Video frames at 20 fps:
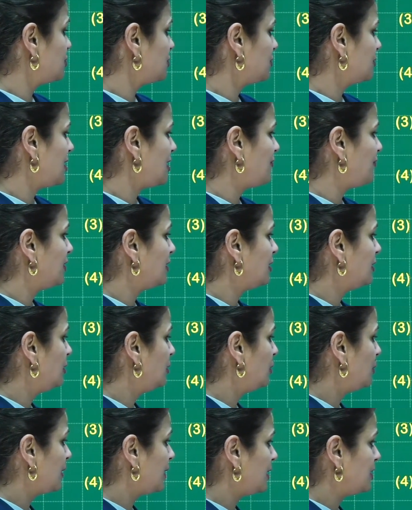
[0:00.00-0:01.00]
geographical
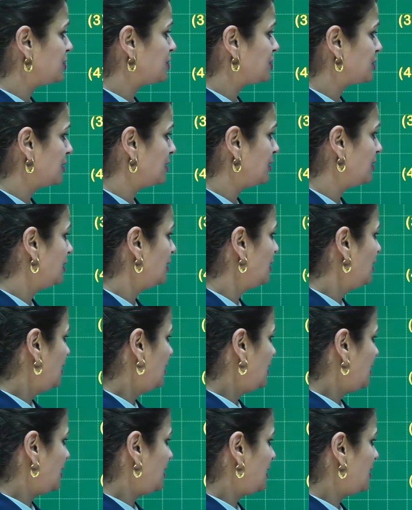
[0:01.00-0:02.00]
location.
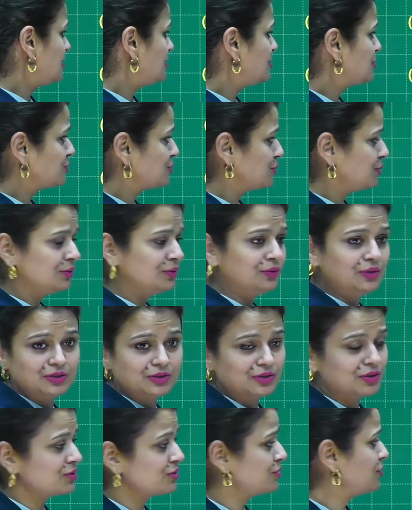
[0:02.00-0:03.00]
Yes, so
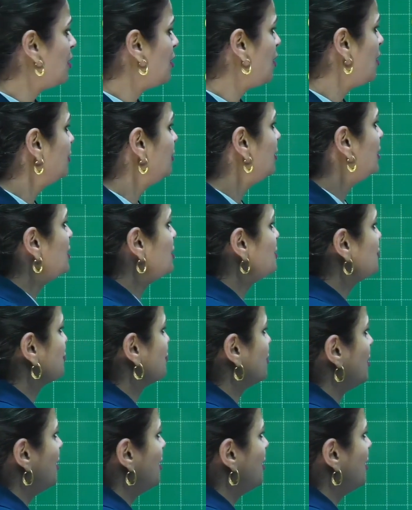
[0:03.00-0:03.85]
this is wrong. So